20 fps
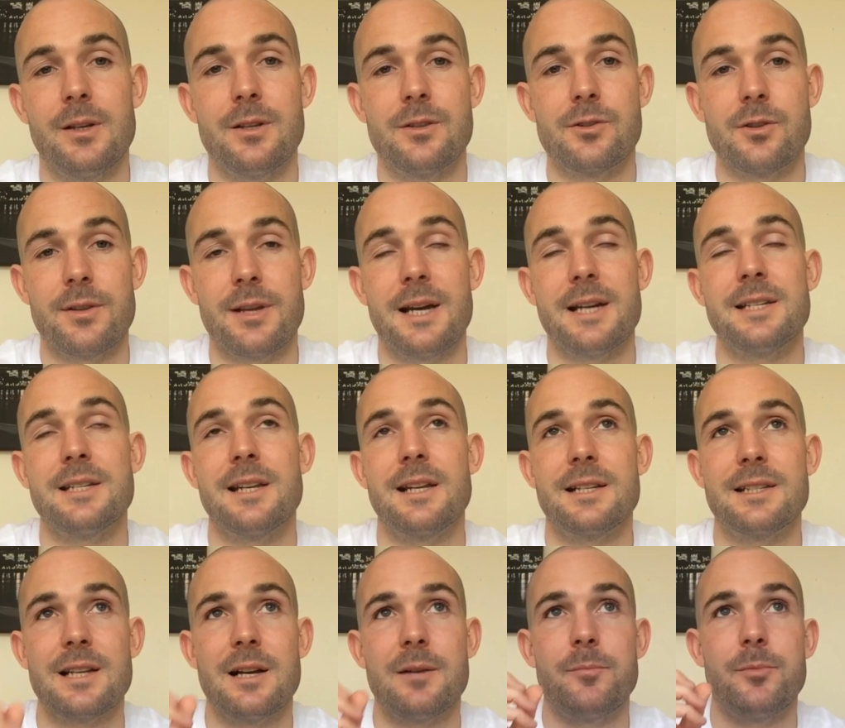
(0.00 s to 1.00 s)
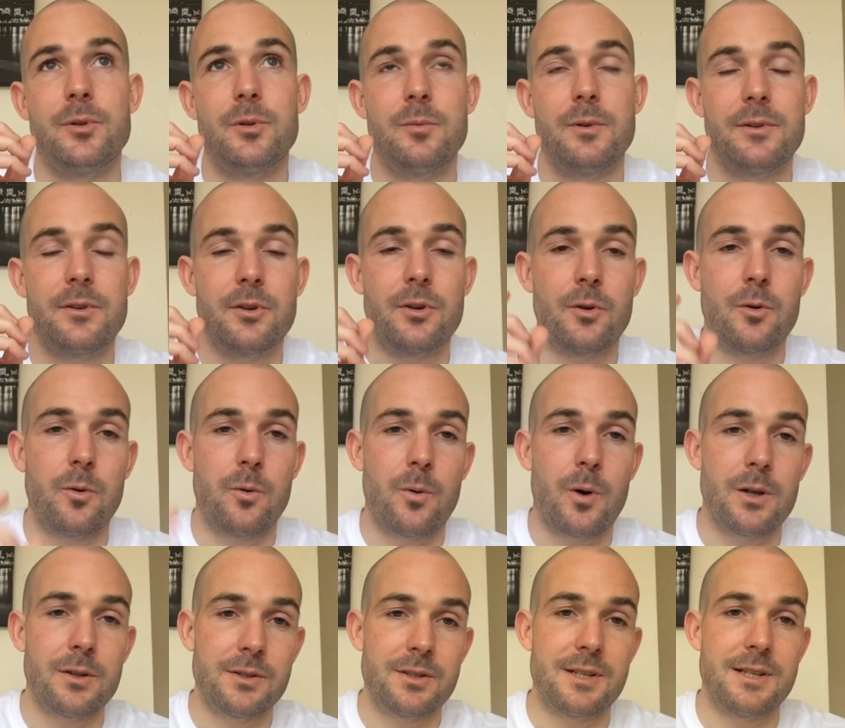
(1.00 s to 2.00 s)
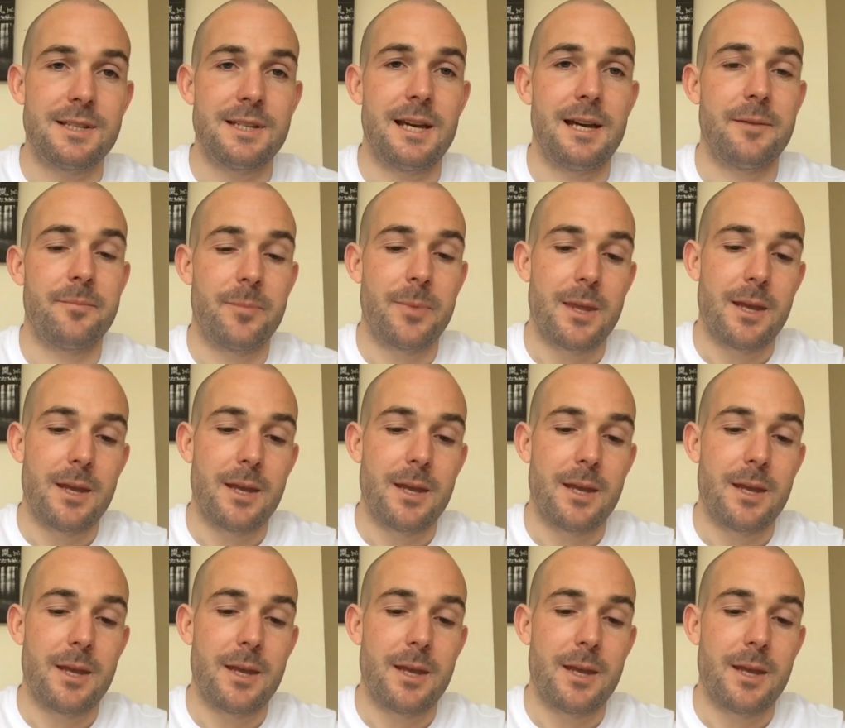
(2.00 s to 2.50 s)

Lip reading: So that is an example with quantity.